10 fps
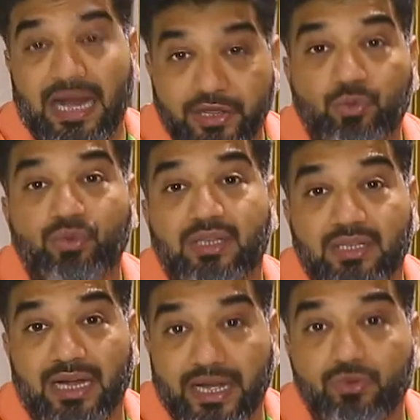are you
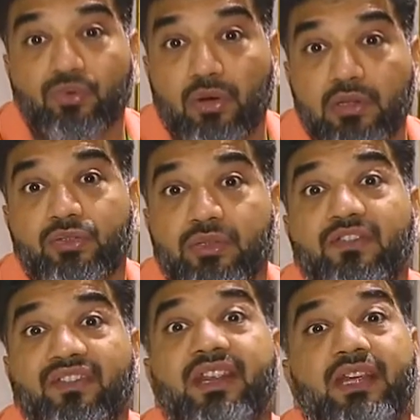the are you also
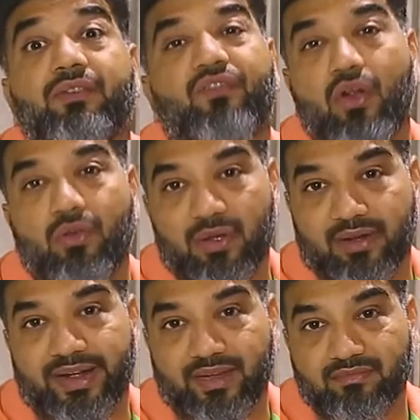the finicky
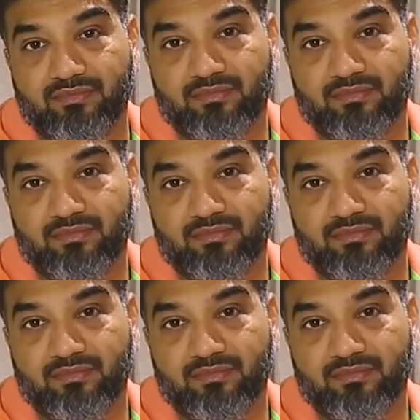follower right